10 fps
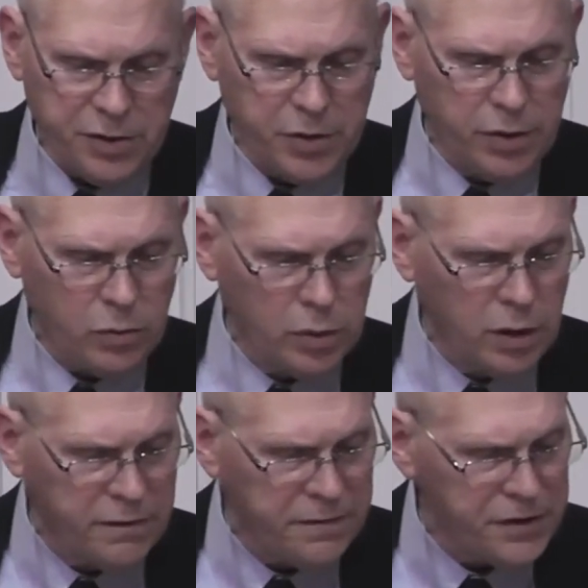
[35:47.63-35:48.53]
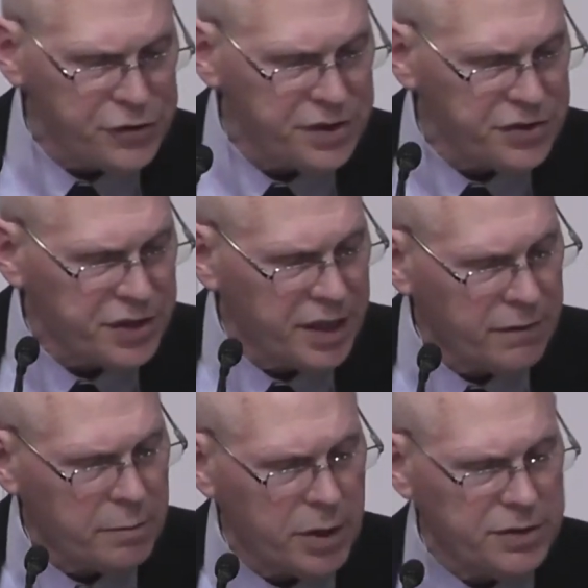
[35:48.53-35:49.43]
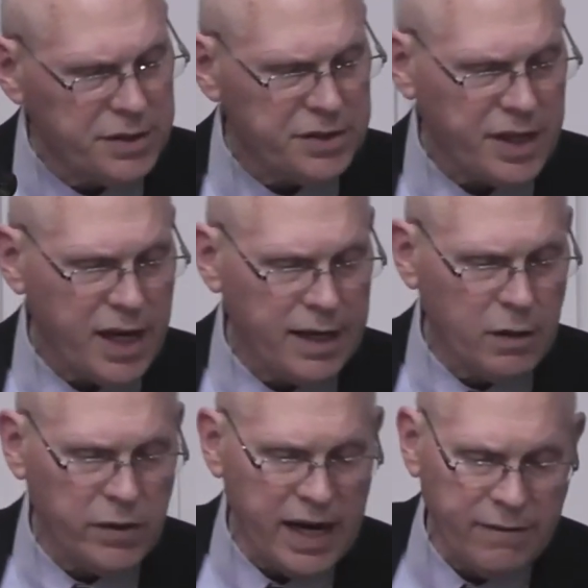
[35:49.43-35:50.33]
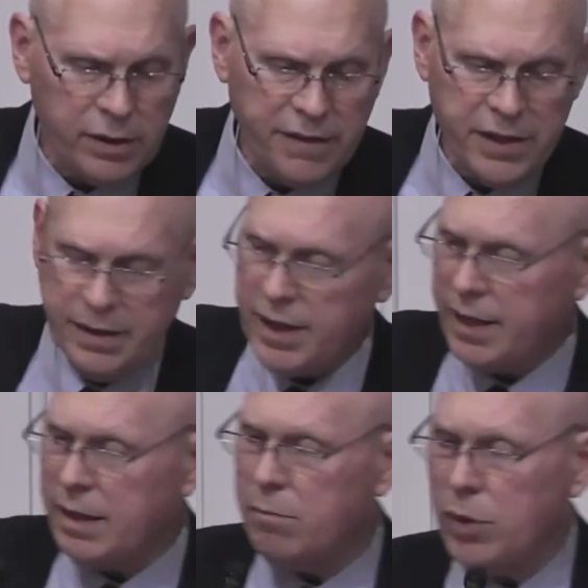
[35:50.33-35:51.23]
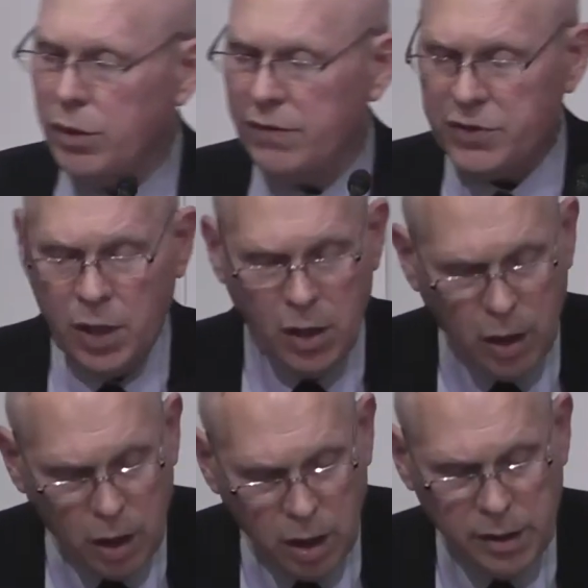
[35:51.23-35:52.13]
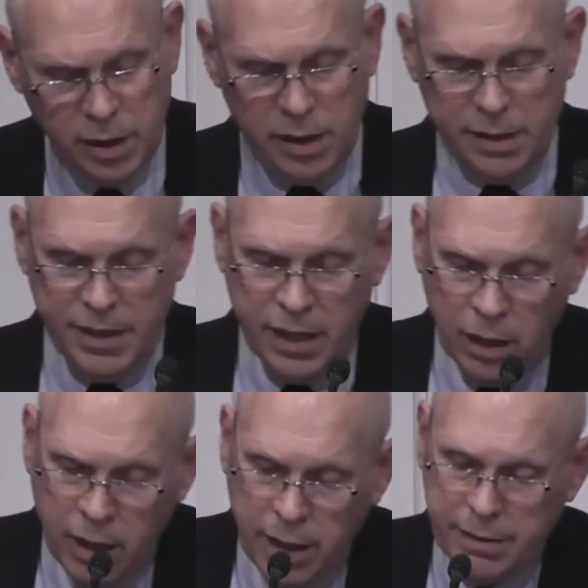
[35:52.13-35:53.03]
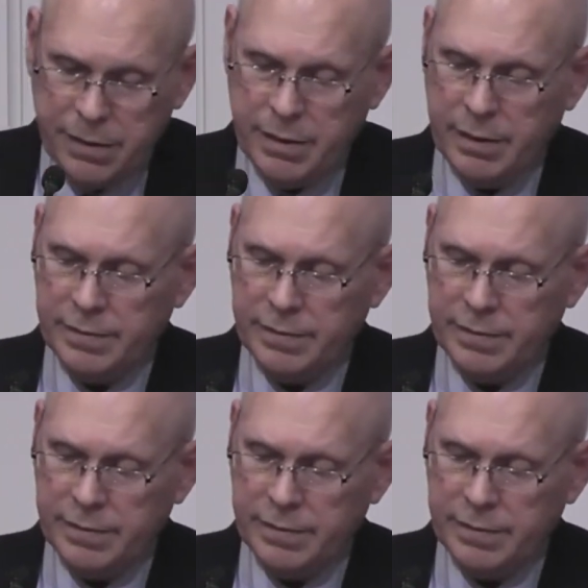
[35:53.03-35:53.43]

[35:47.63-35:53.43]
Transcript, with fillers: subdue it, rule over the fish of the sea, over the birds of the sky, and over every living thing that moves on the earth.